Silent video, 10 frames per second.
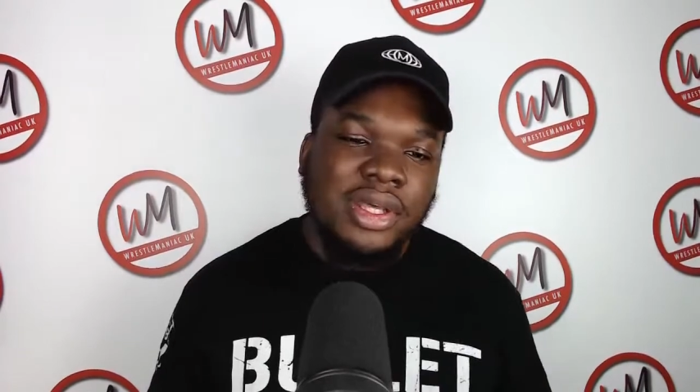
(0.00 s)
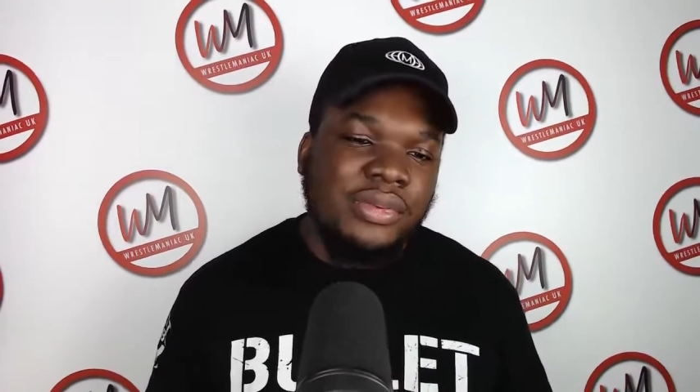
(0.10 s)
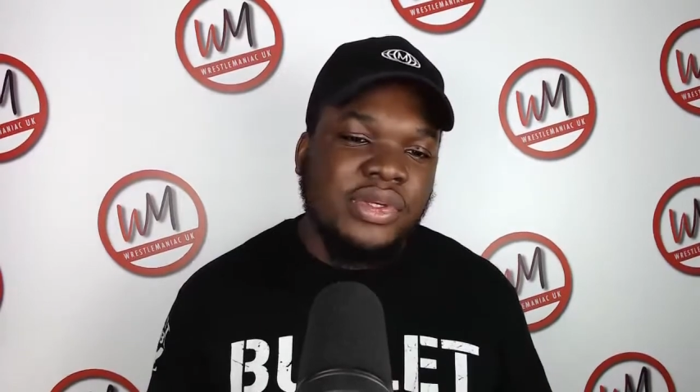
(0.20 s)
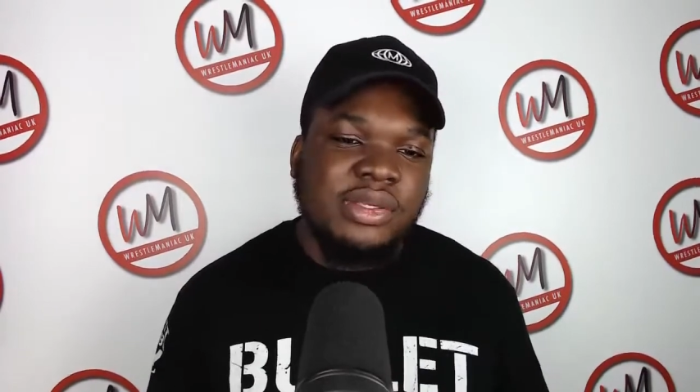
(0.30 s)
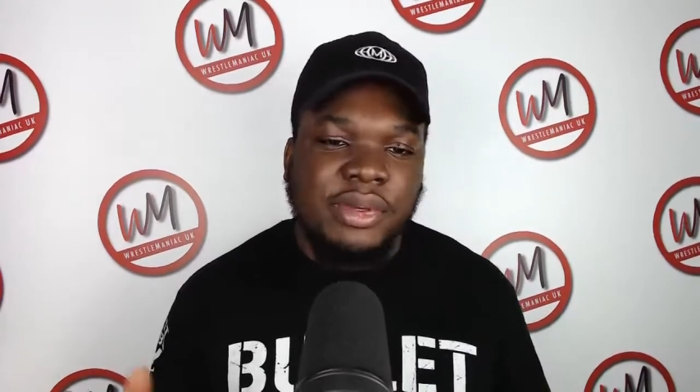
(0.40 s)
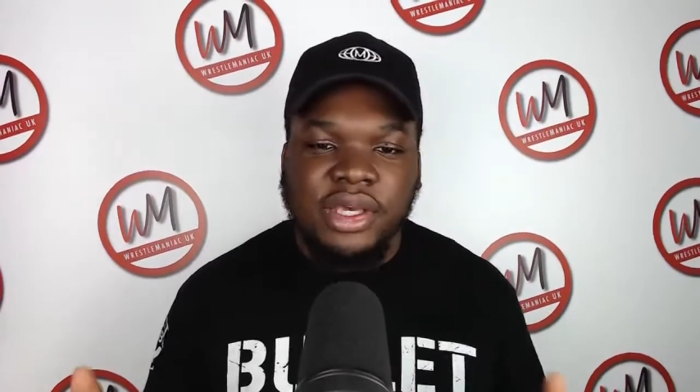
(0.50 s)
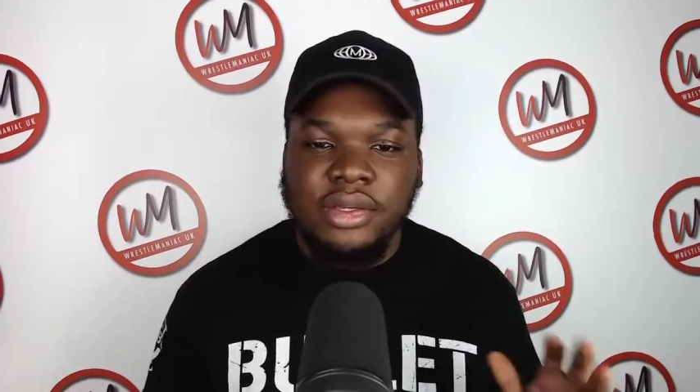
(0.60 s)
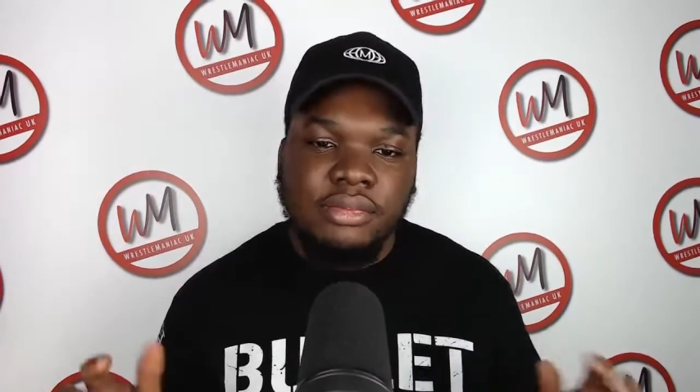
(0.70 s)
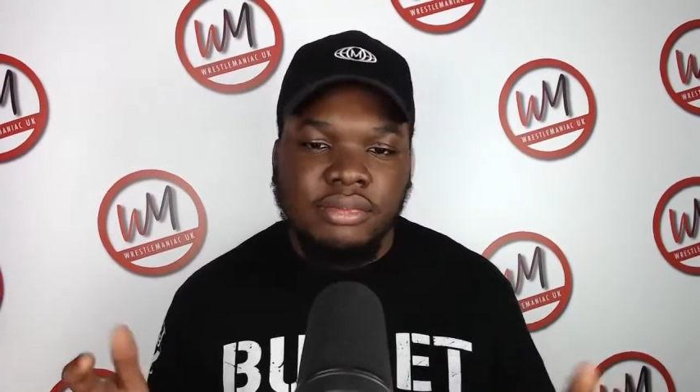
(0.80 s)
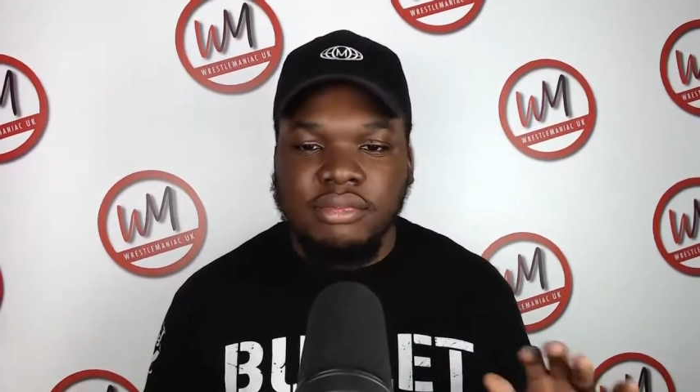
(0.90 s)
it was a bit
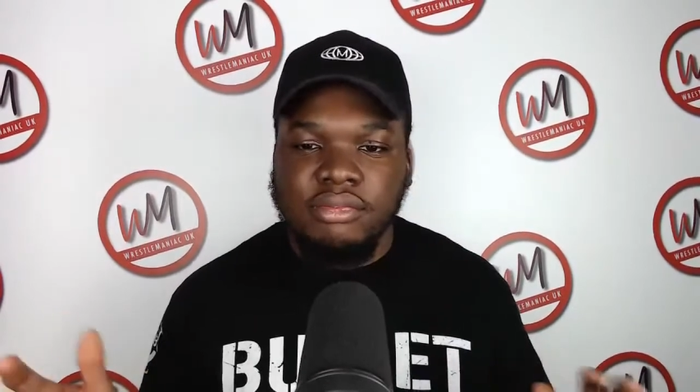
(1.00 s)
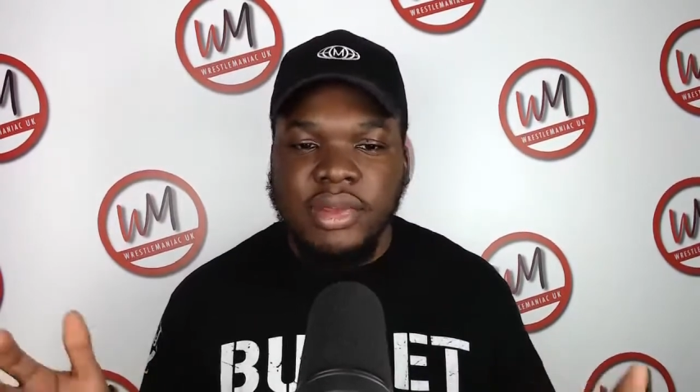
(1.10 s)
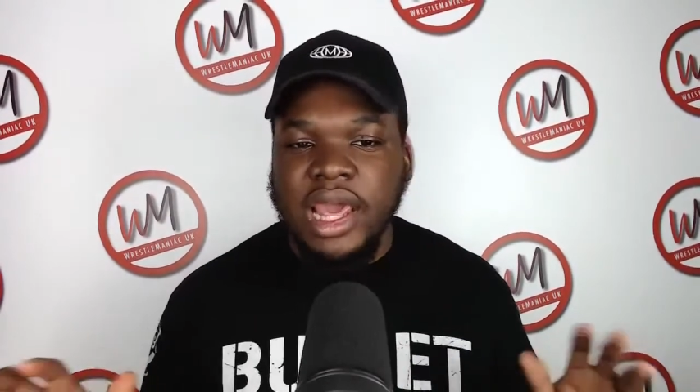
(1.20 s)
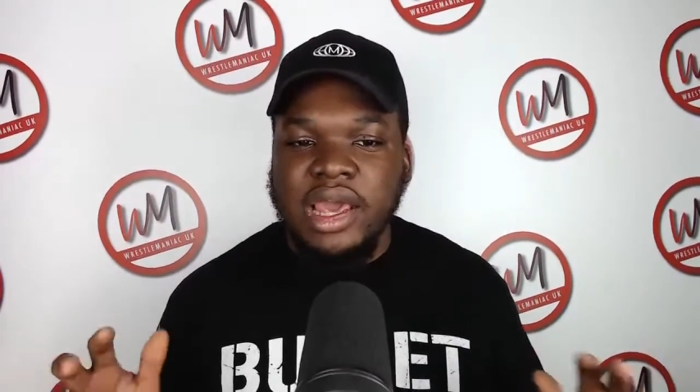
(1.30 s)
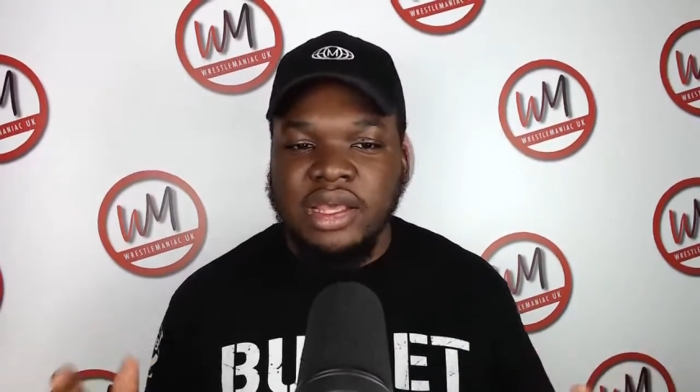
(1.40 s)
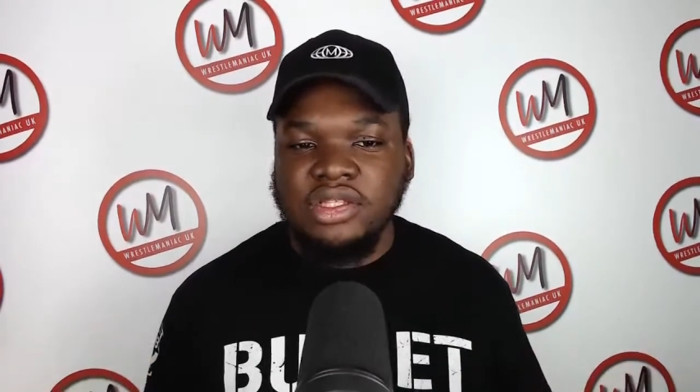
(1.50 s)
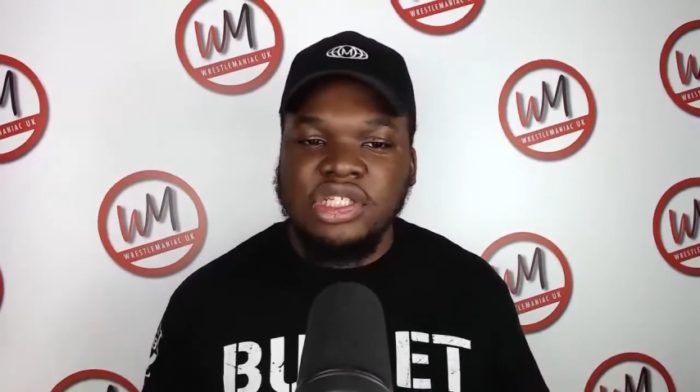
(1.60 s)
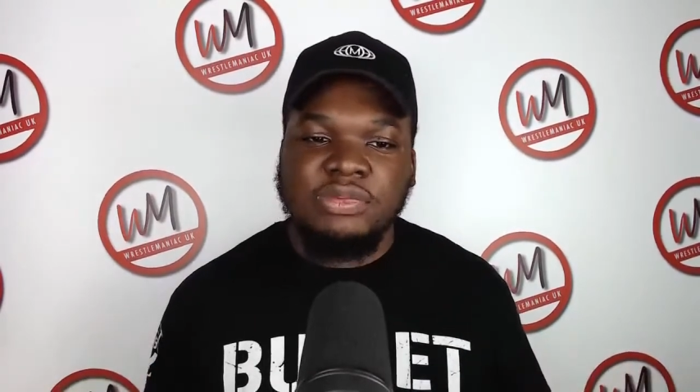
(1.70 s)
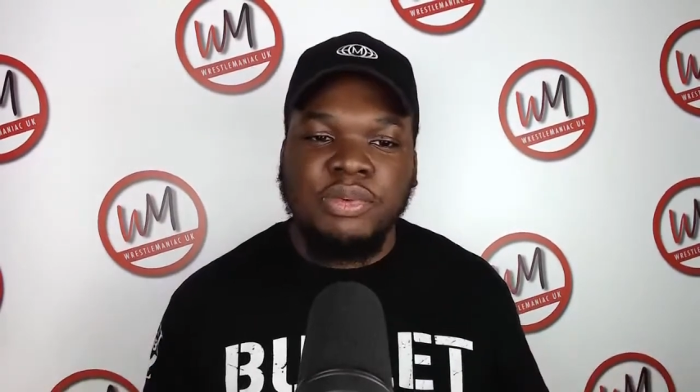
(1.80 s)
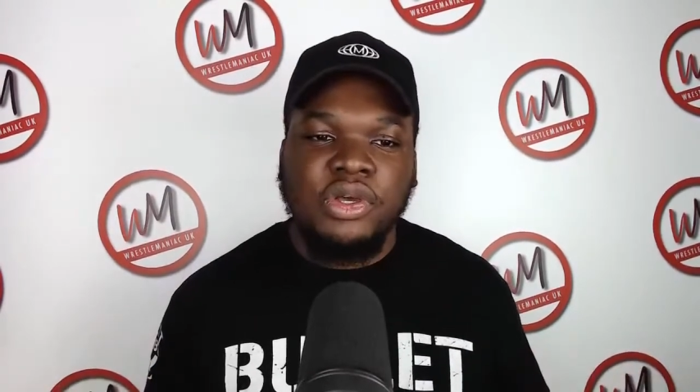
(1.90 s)
meh,
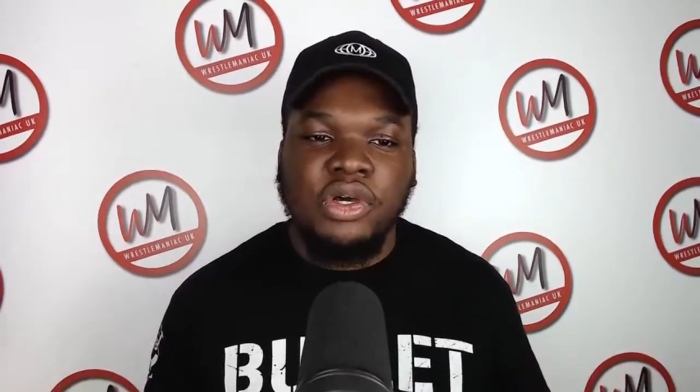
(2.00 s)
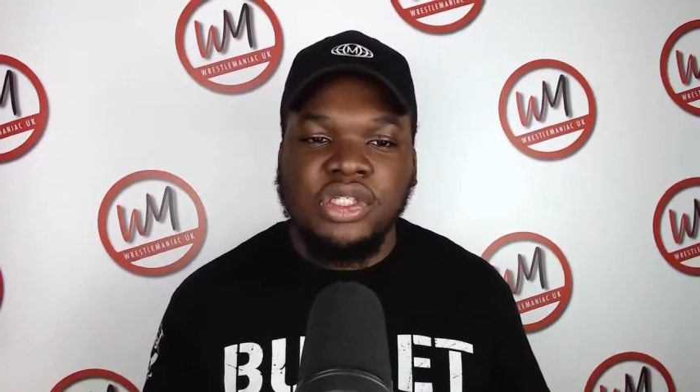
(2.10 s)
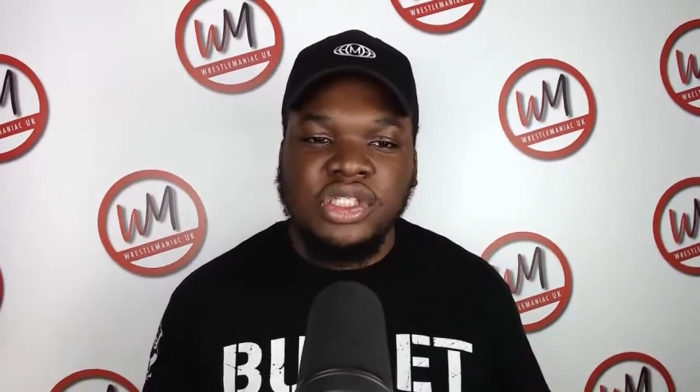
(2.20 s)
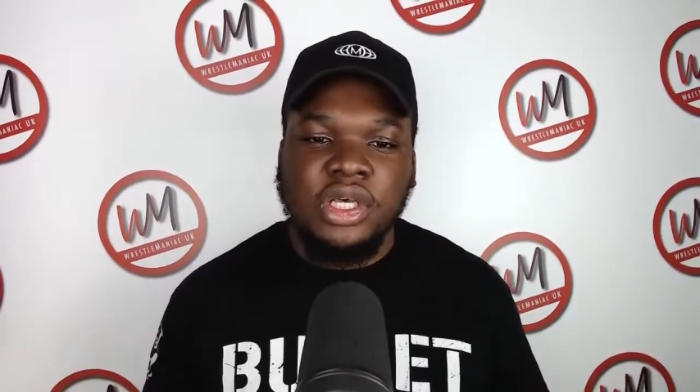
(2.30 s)
just because